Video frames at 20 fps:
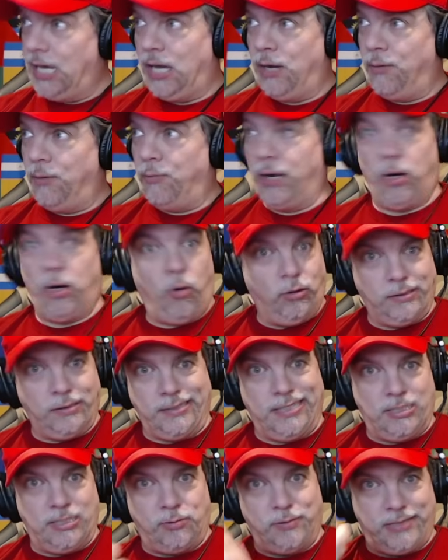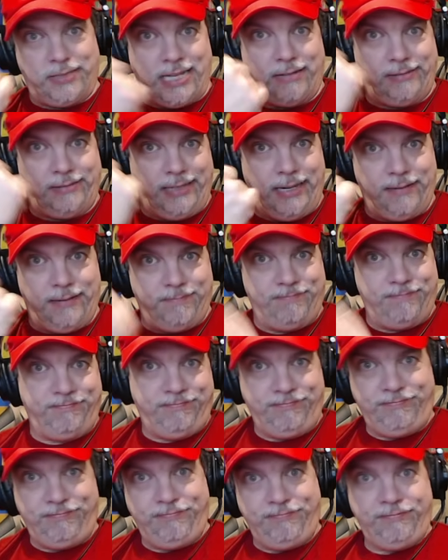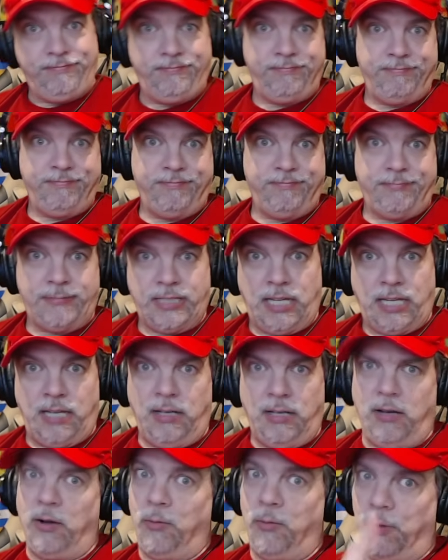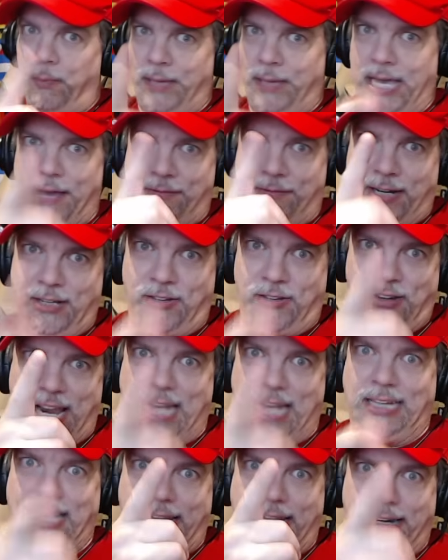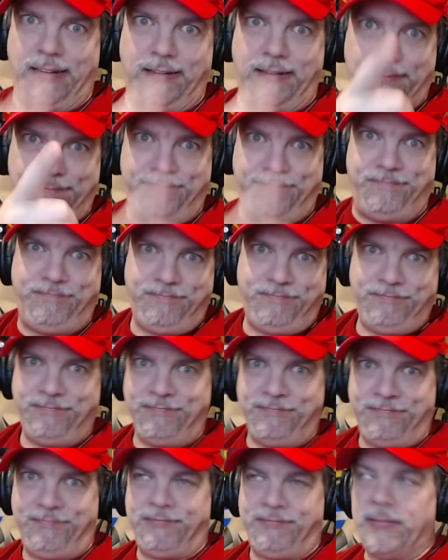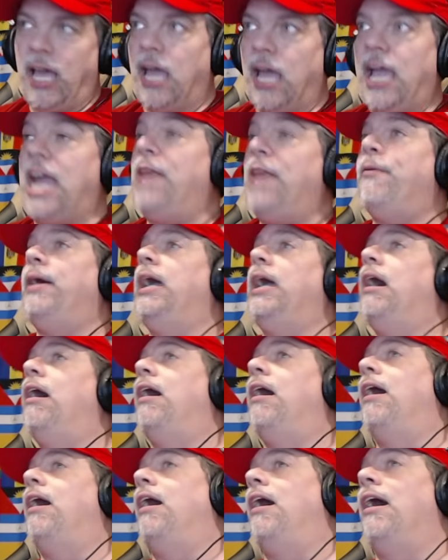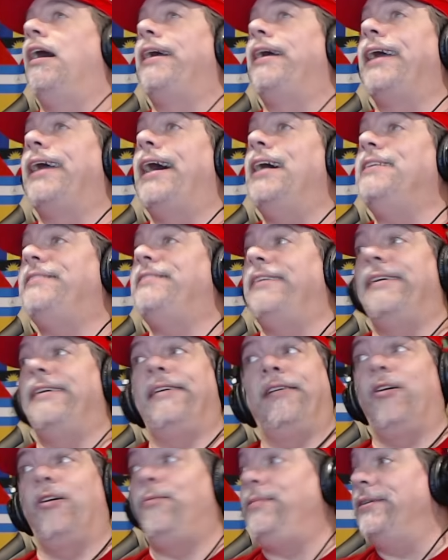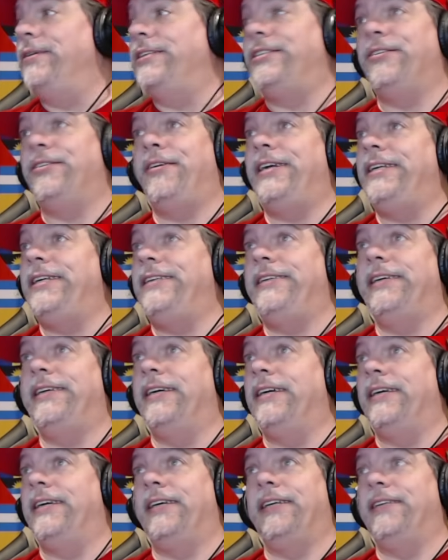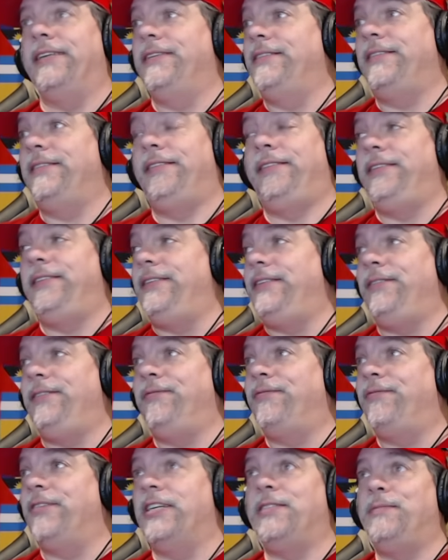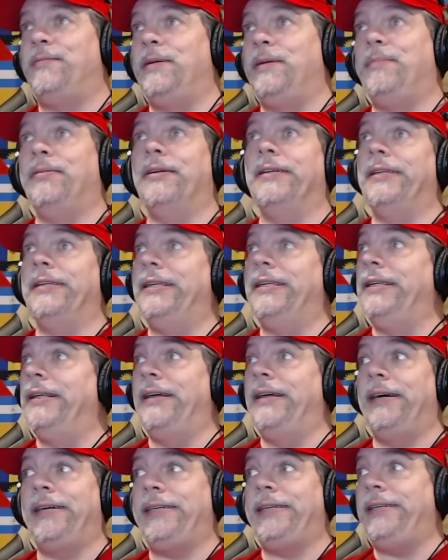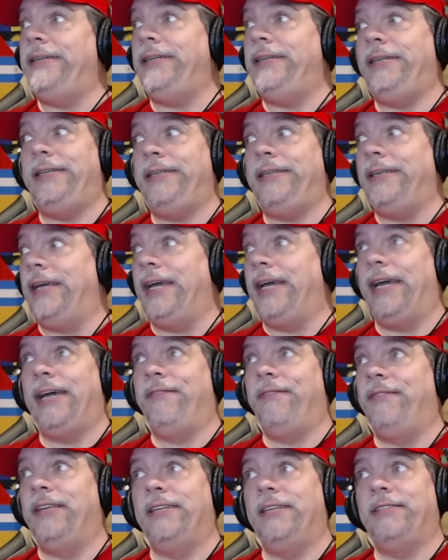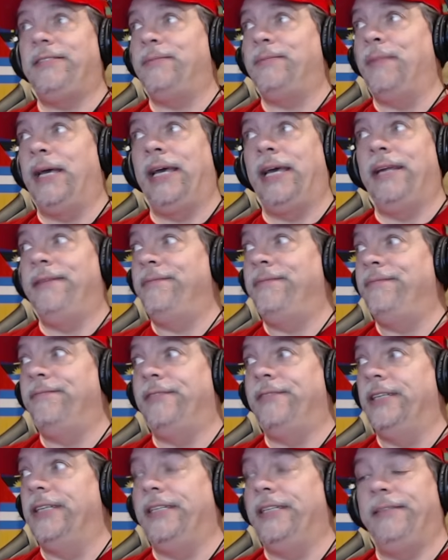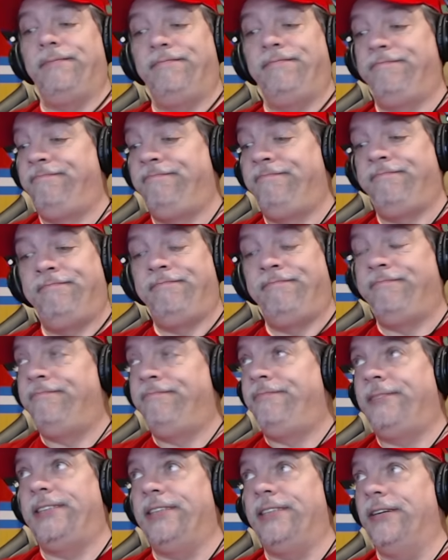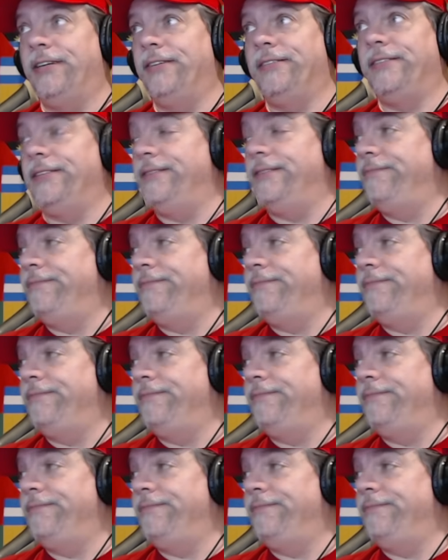When all of this was out there. Oh, we'll be having a chat later. Anyway, guys, hope you enjoyed it. You French people are lucky to have this, man. Really. Seriously.